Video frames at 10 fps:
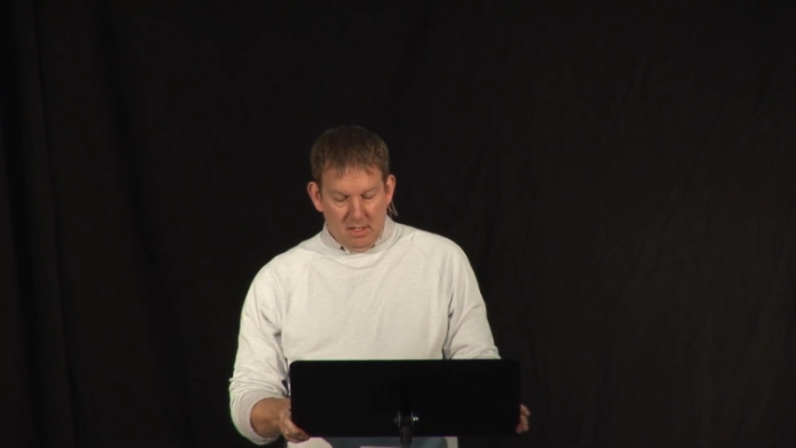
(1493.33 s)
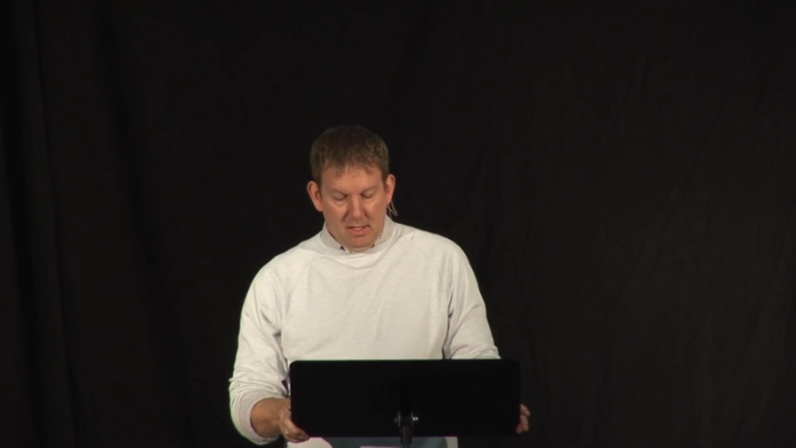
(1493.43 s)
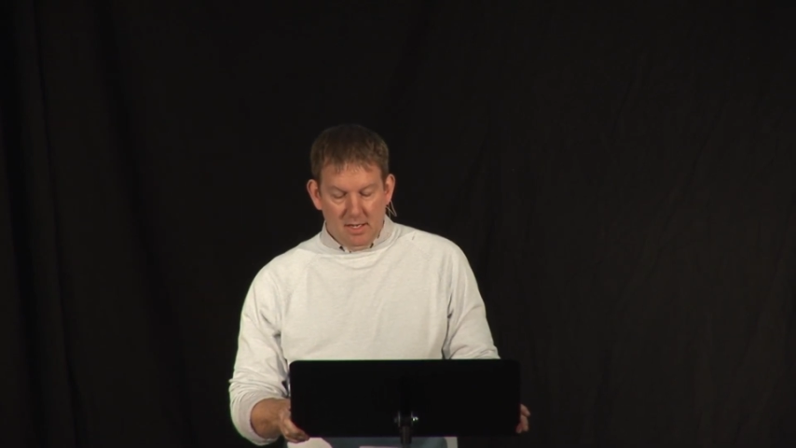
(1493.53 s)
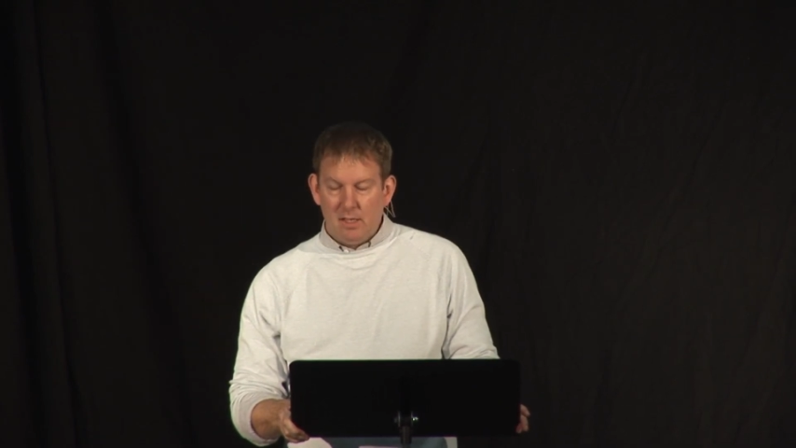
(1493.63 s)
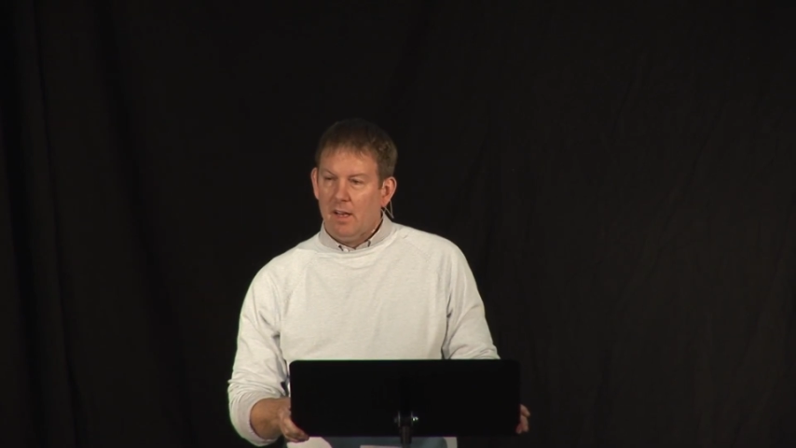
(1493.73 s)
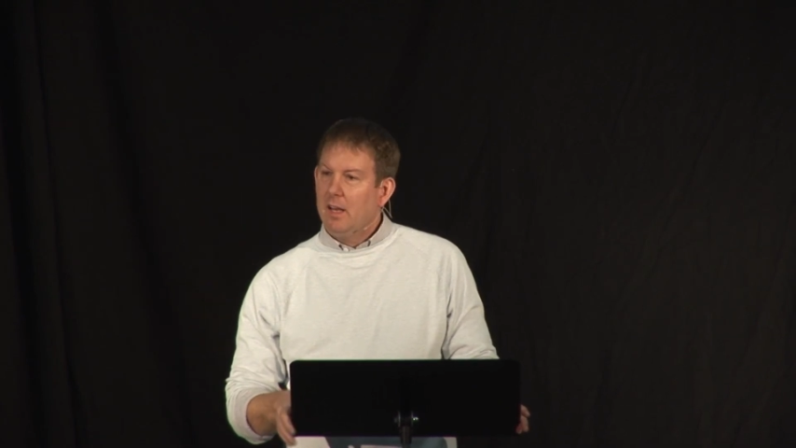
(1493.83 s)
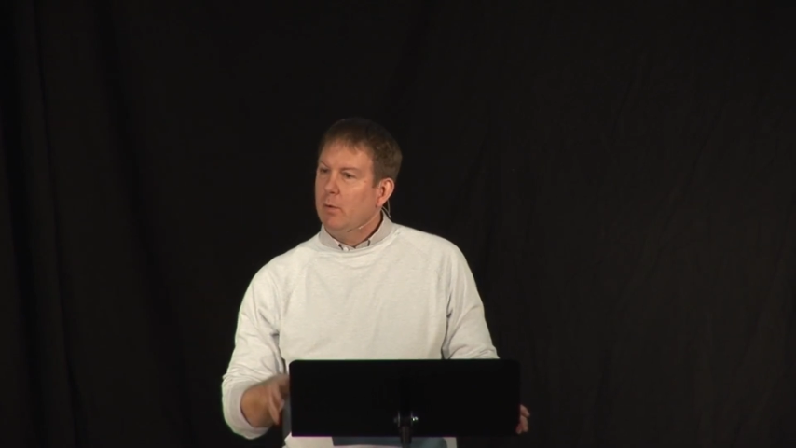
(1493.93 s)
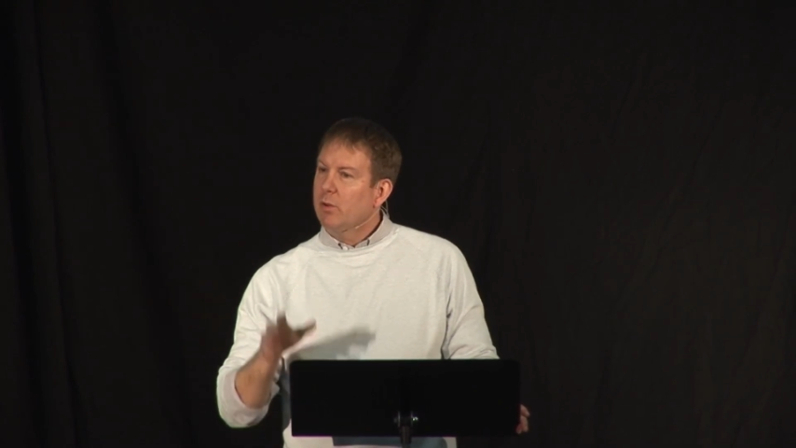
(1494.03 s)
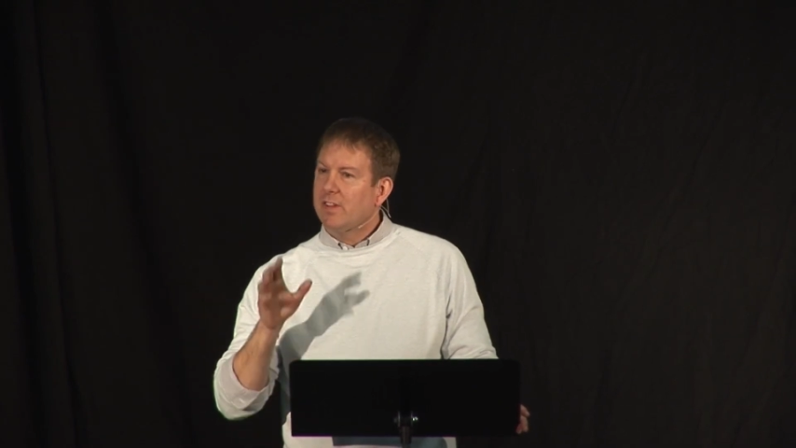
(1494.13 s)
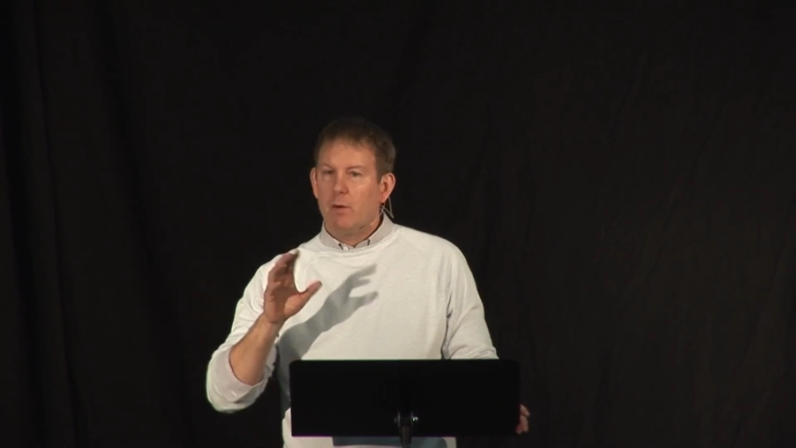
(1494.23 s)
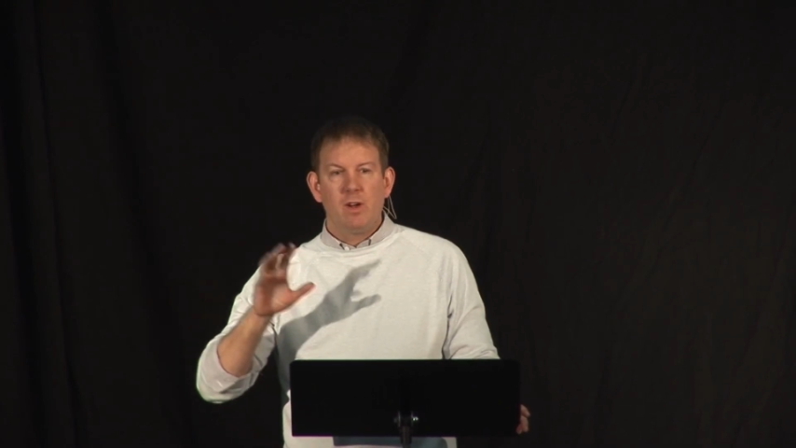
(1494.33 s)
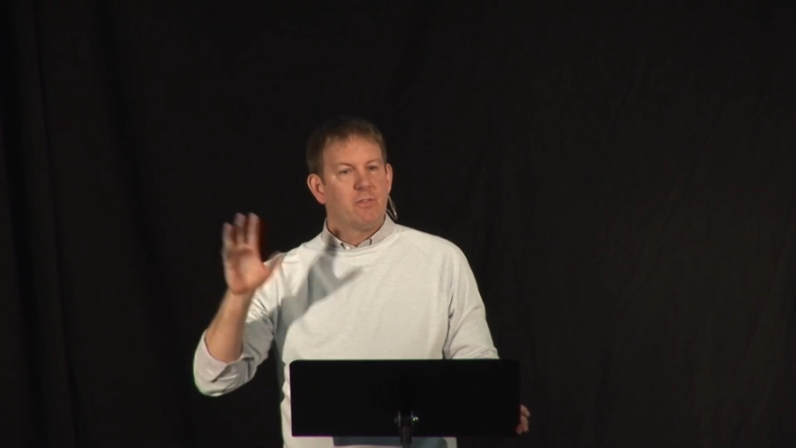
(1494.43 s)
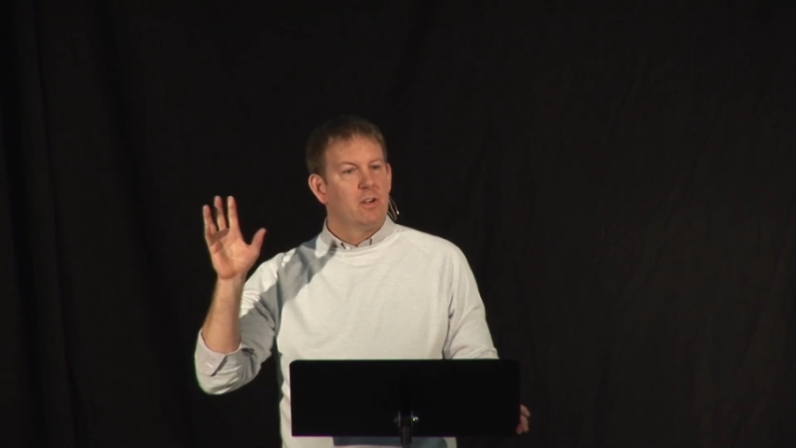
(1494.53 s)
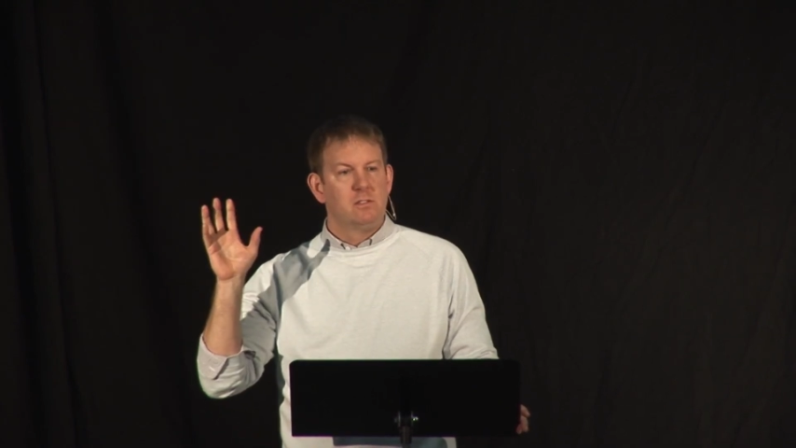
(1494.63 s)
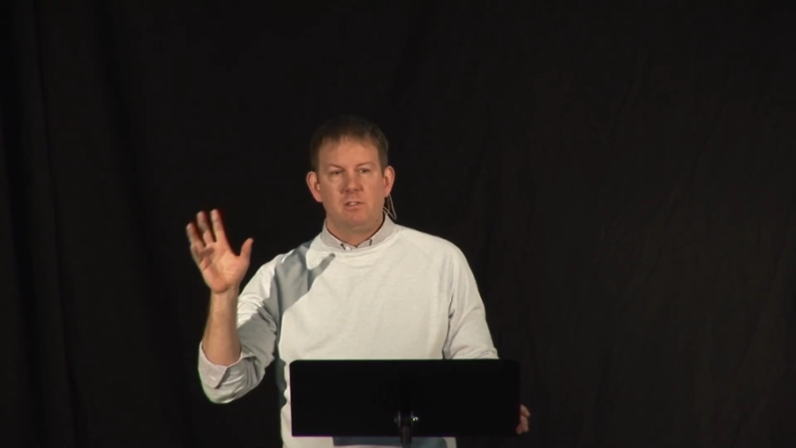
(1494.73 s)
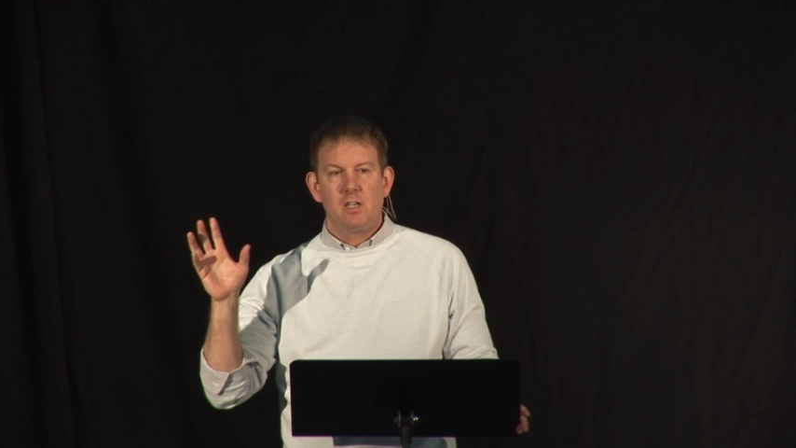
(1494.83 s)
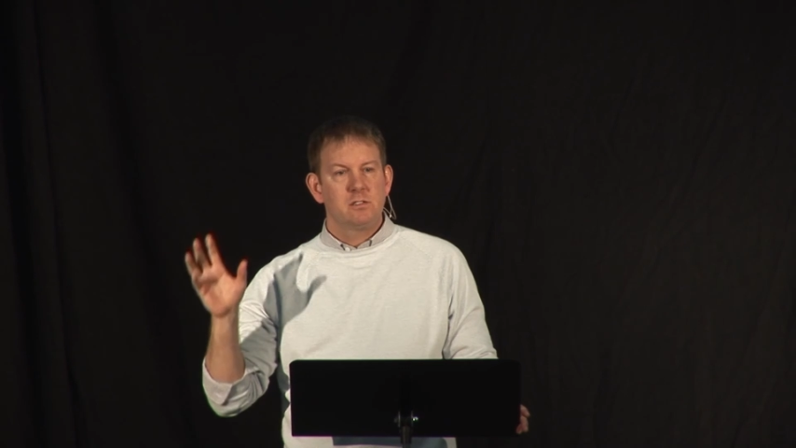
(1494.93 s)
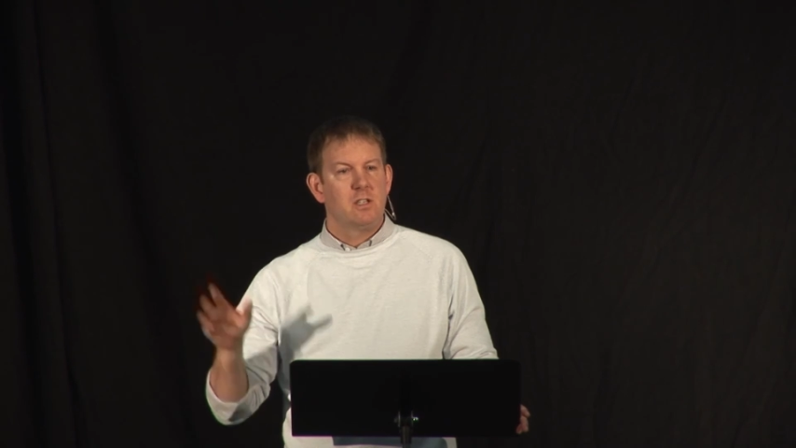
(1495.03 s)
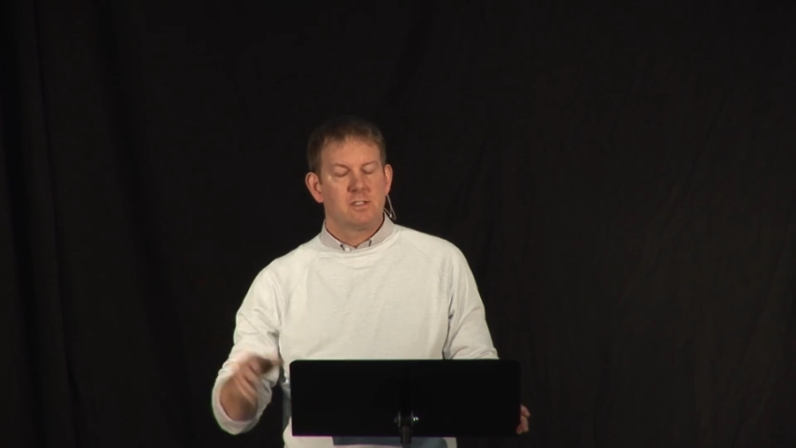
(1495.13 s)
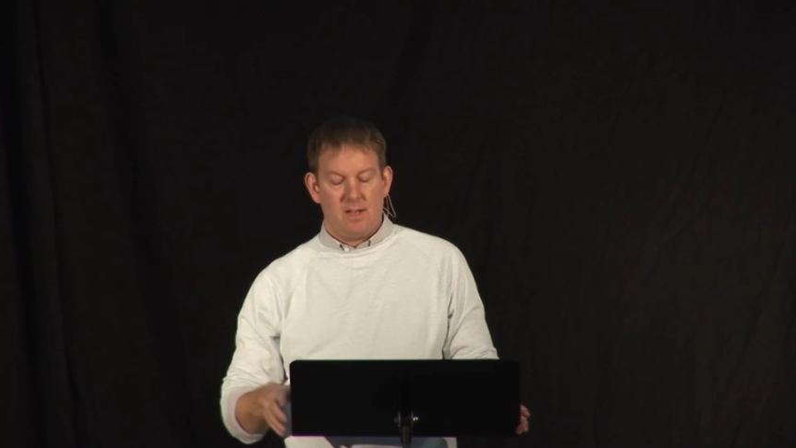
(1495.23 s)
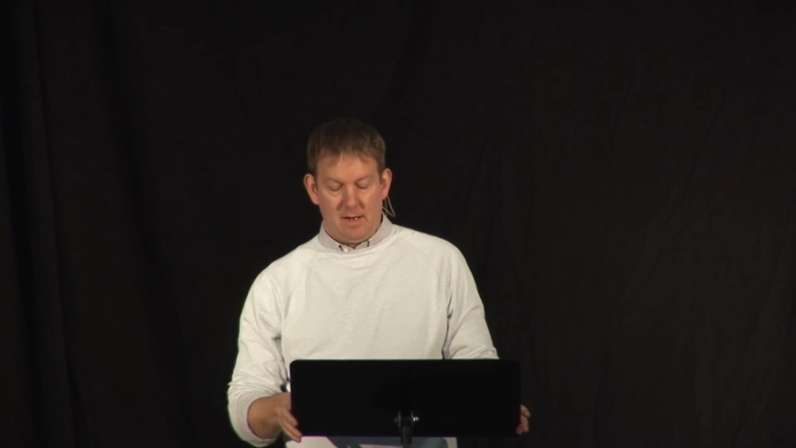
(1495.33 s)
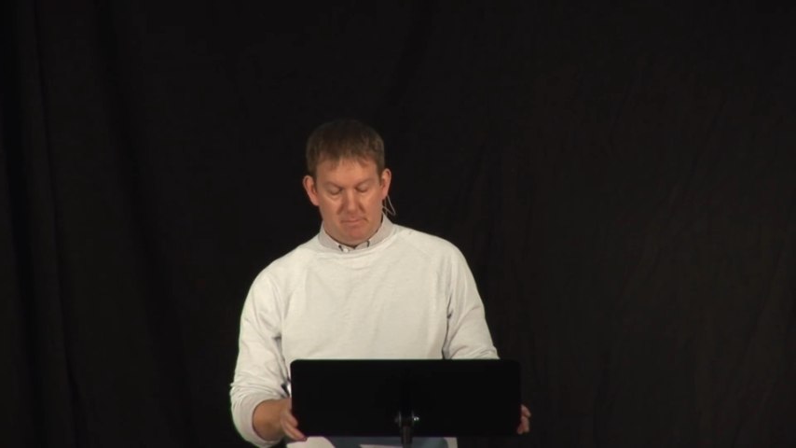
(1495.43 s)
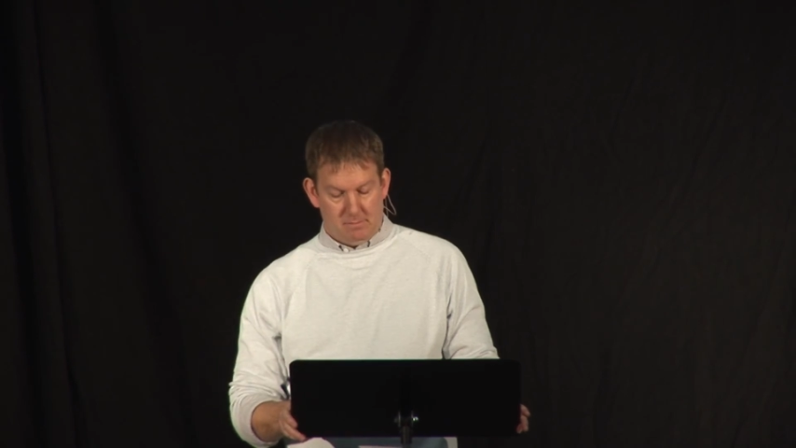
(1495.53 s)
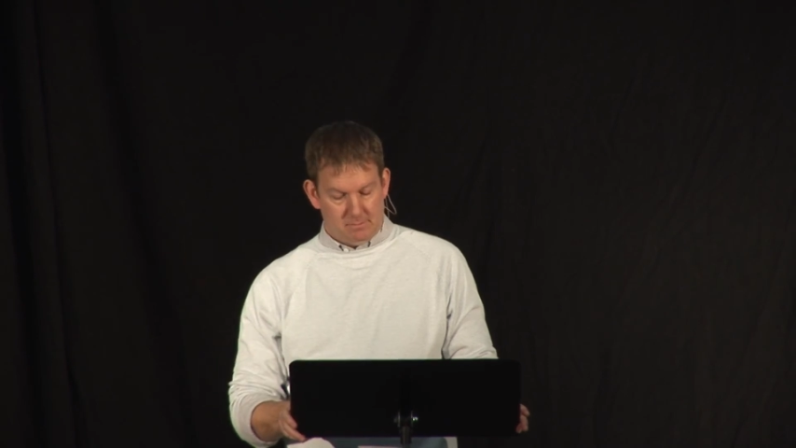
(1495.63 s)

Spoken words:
And it was that way for a long, long time.